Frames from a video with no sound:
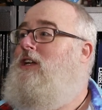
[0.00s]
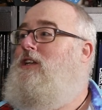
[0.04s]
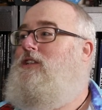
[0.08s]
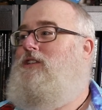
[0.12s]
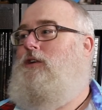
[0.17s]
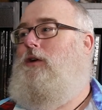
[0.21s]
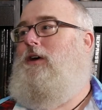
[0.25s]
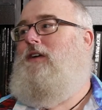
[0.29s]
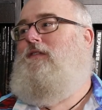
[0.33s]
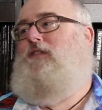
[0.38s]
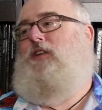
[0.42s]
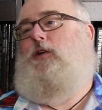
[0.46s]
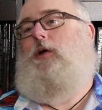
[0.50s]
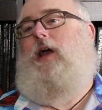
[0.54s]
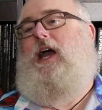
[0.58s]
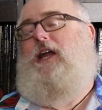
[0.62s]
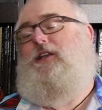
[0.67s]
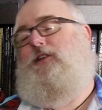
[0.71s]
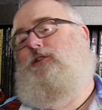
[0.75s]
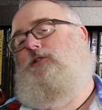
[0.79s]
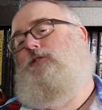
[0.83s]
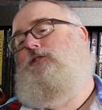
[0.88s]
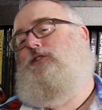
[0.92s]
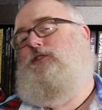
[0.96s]
So if you
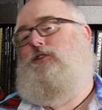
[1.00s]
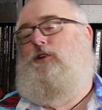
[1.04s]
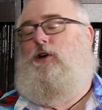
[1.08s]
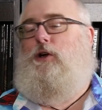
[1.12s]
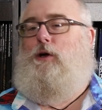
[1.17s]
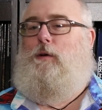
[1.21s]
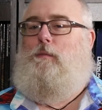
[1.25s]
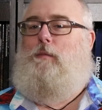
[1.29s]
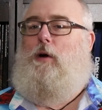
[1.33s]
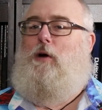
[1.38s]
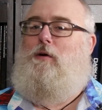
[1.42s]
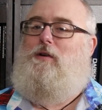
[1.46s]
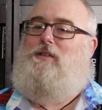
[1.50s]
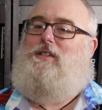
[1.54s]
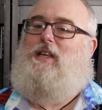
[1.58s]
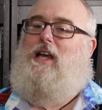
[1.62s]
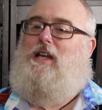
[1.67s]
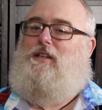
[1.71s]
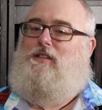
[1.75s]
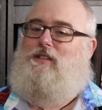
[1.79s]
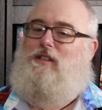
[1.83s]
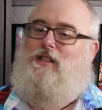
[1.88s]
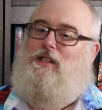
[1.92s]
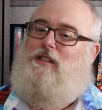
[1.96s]
had used your bonus
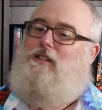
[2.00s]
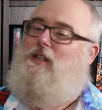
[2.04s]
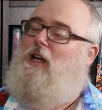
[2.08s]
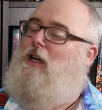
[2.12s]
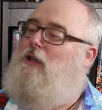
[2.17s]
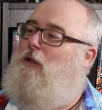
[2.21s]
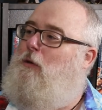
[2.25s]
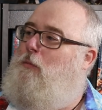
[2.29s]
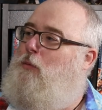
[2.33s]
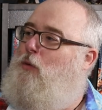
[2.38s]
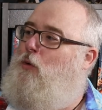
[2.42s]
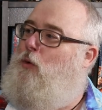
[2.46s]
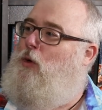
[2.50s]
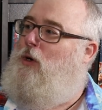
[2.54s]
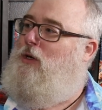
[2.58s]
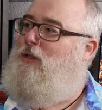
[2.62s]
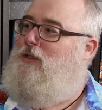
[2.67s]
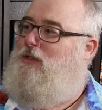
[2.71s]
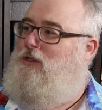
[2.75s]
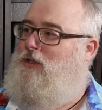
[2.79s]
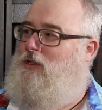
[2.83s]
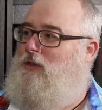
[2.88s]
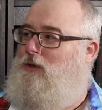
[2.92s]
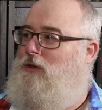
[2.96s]
action to
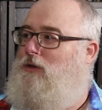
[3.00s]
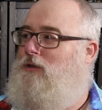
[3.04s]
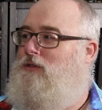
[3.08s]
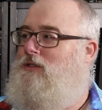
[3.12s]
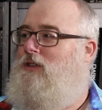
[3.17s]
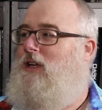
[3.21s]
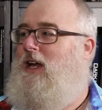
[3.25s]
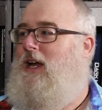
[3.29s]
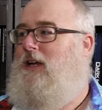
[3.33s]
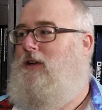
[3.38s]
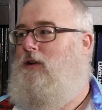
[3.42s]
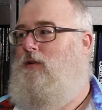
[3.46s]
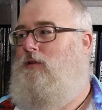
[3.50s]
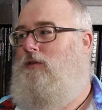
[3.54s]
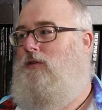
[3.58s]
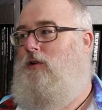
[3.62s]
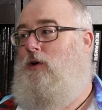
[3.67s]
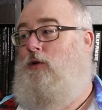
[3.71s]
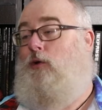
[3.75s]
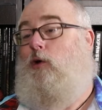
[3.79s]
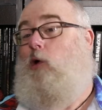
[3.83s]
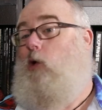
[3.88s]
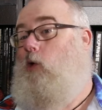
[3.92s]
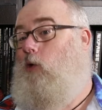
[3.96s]
teleport to your Echo
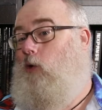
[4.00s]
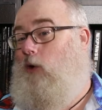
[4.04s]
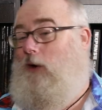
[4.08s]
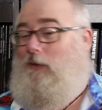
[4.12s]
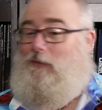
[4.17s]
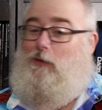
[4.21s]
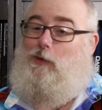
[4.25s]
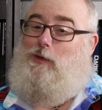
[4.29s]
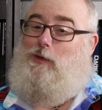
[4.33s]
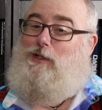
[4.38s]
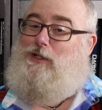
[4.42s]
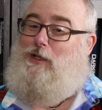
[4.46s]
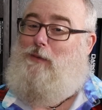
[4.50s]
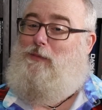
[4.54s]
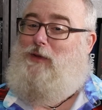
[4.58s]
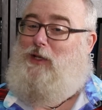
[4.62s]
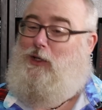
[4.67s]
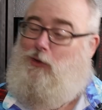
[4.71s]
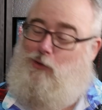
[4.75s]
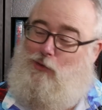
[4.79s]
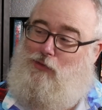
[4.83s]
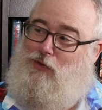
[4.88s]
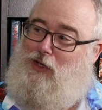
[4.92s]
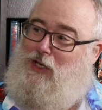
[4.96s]
clone, or if it was something
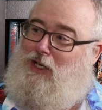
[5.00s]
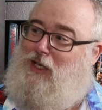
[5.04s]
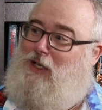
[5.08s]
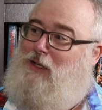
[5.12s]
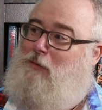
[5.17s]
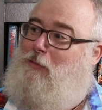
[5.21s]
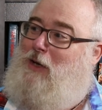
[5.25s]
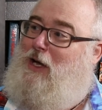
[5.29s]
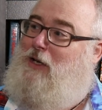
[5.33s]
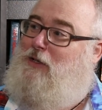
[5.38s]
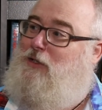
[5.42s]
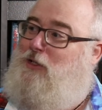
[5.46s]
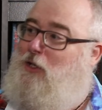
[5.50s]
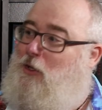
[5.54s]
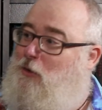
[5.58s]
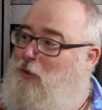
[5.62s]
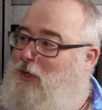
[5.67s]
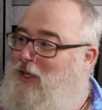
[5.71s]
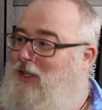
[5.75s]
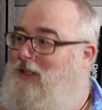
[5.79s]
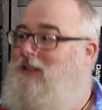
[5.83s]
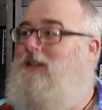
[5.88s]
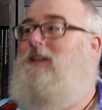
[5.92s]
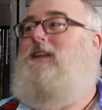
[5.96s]
you're thinking about
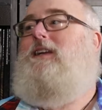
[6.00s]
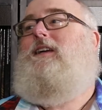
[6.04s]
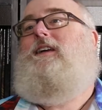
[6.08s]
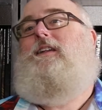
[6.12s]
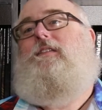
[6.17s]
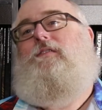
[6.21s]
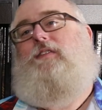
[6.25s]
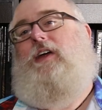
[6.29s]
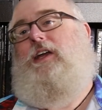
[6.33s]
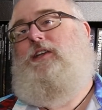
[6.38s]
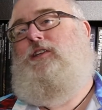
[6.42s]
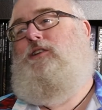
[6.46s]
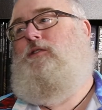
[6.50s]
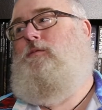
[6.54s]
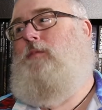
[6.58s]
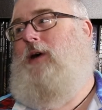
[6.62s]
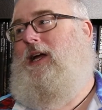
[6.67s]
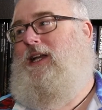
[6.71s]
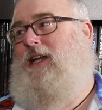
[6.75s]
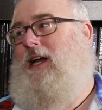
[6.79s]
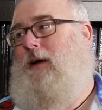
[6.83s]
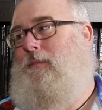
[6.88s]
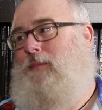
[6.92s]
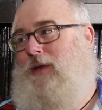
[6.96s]
doing, then you
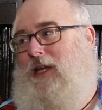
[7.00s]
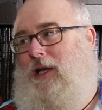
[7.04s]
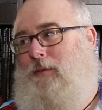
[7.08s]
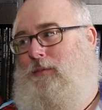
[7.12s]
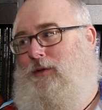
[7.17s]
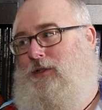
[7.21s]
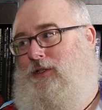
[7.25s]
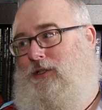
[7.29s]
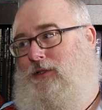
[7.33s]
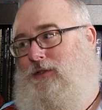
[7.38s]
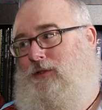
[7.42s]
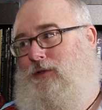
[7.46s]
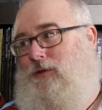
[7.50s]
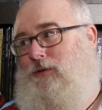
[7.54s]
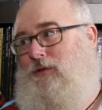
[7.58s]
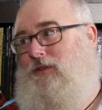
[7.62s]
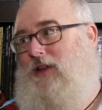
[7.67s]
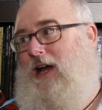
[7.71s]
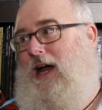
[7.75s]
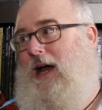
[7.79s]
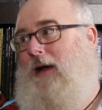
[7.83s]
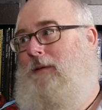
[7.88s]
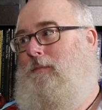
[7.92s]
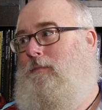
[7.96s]
might not be able to do
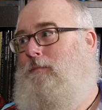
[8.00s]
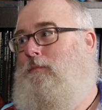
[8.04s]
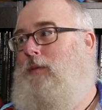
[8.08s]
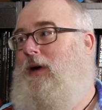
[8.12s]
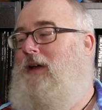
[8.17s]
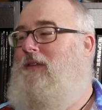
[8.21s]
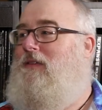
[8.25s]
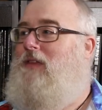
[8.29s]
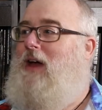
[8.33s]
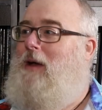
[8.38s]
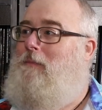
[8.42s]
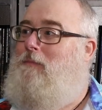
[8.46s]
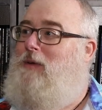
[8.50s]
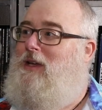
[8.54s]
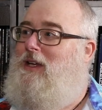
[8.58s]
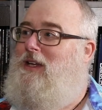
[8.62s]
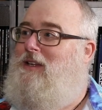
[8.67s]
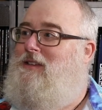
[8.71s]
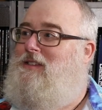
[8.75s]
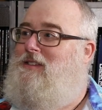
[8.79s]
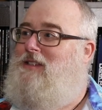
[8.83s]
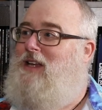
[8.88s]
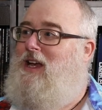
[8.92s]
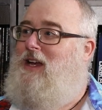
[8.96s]
that. But that being
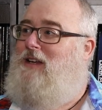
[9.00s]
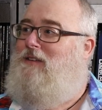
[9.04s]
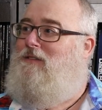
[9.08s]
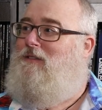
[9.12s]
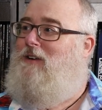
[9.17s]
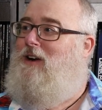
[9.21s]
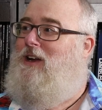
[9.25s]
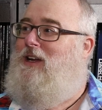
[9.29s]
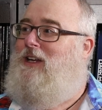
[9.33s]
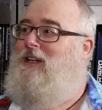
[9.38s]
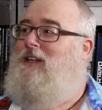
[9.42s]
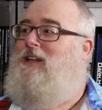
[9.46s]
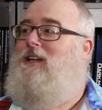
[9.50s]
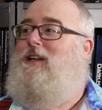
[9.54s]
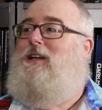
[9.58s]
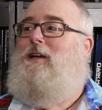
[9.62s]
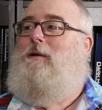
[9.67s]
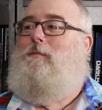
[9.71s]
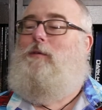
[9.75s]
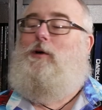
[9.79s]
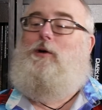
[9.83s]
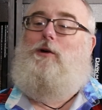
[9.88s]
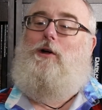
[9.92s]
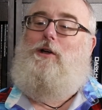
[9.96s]
said, right,
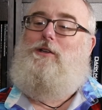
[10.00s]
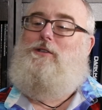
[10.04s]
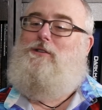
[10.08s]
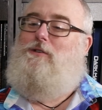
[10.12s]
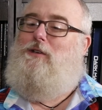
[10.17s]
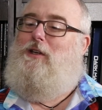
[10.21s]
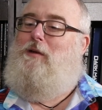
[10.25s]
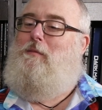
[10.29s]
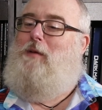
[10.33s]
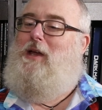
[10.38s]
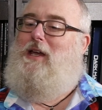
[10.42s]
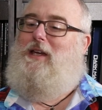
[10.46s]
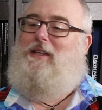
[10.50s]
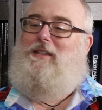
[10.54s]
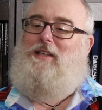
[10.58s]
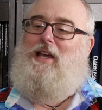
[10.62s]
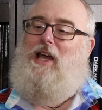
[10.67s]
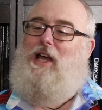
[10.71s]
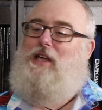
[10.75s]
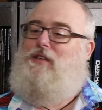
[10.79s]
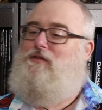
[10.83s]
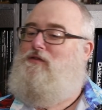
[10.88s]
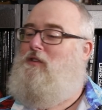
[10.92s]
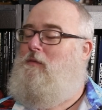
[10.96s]
because you can make
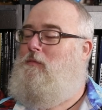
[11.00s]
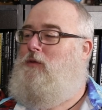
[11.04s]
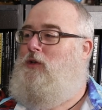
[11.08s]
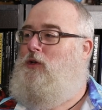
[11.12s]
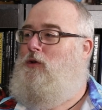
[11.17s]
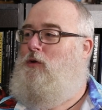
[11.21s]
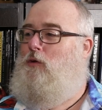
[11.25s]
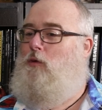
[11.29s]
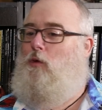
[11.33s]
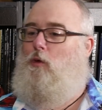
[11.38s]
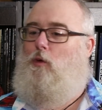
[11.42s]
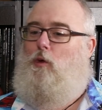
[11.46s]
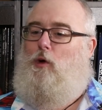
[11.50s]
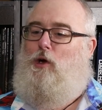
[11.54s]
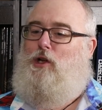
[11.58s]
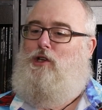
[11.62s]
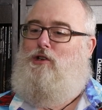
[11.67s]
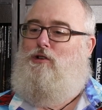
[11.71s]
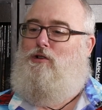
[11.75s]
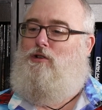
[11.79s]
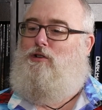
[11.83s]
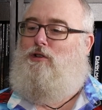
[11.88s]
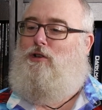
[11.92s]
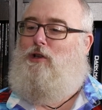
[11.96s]
attacks from you or
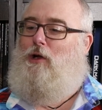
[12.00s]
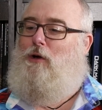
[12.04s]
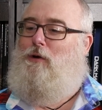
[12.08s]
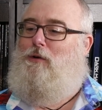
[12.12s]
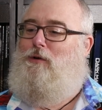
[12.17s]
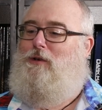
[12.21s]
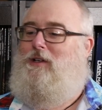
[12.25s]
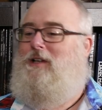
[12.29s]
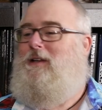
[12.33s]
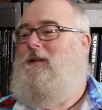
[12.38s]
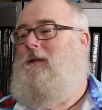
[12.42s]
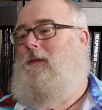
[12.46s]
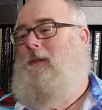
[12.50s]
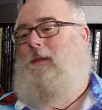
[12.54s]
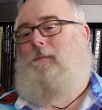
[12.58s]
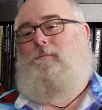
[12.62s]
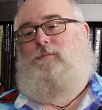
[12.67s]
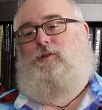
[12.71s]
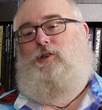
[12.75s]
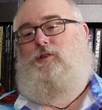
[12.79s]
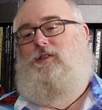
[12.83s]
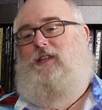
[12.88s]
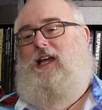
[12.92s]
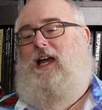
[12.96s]
your clone,
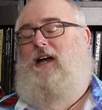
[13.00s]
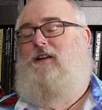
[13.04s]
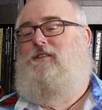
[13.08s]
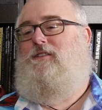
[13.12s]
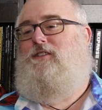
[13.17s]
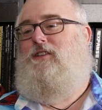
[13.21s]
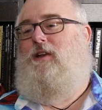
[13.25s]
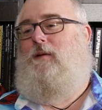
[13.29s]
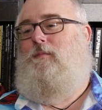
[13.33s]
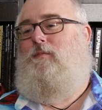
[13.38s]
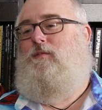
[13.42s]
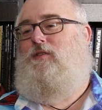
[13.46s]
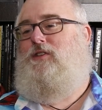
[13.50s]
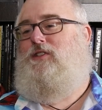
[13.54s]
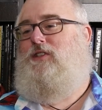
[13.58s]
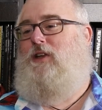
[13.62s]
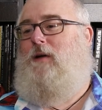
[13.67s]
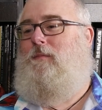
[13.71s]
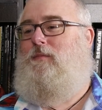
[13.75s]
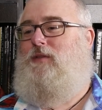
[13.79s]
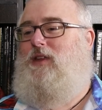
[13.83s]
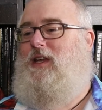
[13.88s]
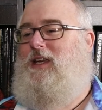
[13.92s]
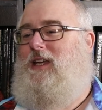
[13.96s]
you down some
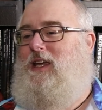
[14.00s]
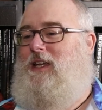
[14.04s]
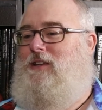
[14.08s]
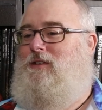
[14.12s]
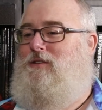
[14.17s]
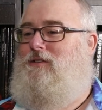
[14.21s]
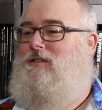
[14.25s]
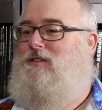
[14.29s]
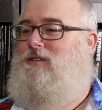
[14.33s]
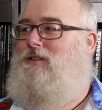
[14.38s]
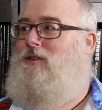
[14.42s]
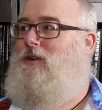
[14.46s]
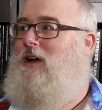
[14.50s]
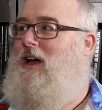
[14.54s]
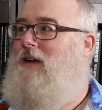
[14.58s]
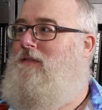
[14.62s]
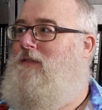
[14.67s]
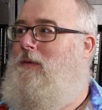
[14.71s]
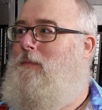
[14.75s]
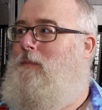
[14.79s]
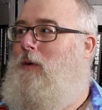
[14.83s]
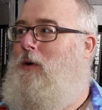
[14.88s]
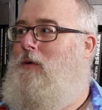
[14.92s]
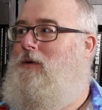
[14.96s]
something and you still have
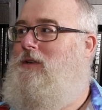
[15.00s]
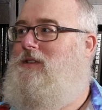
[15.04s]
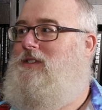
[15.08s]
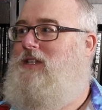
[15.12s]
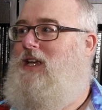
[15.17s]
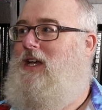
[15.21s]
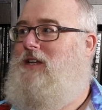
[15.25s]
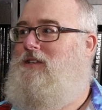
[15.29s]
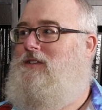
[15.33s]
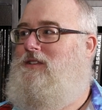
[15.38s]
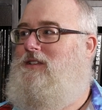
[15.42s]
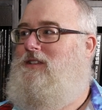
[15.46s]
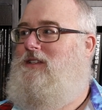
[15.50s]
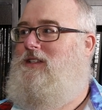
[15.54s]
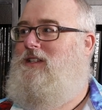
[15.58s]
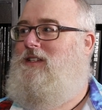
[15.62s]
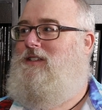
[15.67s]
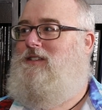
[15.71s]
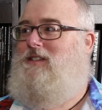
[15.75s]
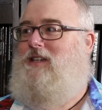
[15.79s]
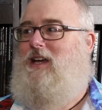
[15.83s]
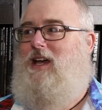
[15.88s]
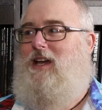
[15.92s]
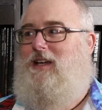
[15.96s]
a bonus action to
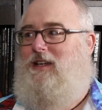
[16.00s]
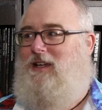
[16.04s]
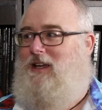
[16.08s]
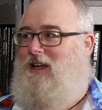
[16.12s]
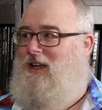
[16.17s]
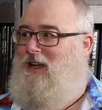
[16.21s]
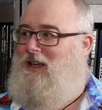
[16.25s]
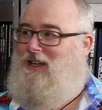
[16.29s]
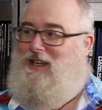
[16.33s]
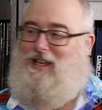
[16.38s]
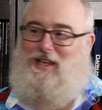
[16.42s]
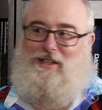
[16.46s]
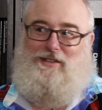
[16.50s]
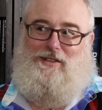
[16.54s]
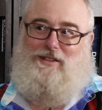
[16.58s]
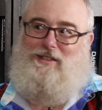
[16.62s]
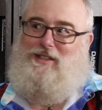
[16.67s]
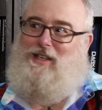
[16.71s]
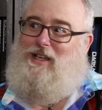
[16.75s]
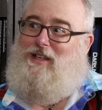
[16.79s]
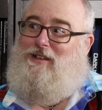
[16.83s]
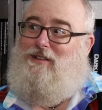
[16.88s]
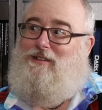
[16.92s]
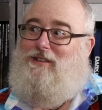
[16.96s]
attack. Can you
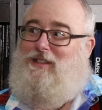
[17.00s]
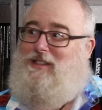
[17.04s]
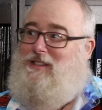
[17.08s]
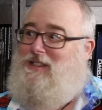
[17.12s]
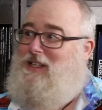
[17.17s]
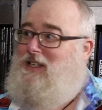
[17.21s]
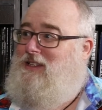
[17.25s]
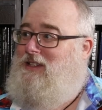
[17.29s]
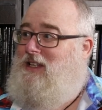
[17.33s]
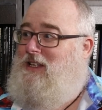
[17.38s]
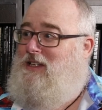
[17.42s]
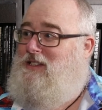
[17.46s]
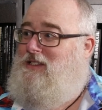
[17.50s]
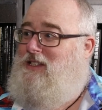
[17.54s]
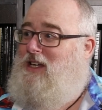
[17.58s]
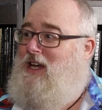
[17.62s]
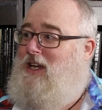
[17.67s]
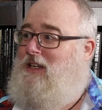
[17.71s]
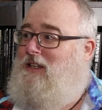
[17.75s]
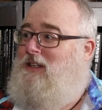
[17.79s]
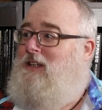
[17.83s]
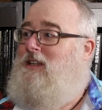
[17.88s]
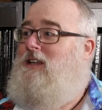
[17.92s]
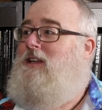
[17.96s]
technically take that
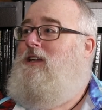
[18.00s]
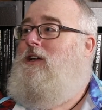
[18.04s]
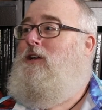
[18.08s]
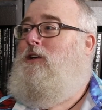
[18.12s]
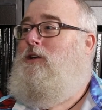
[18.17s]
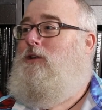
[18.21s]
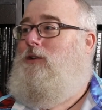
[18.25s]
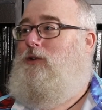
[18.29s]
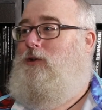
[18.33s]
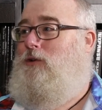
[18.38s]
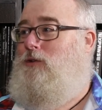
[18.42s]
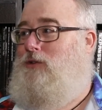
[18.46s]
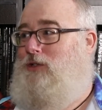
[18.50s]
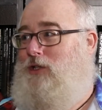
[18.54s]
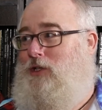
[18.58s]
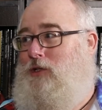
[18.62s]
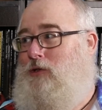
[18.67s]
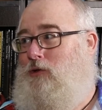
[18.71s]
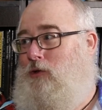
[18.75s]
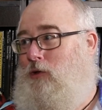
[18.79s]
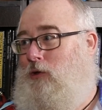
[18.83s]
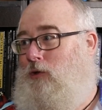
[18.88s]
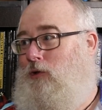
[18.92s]
attack using your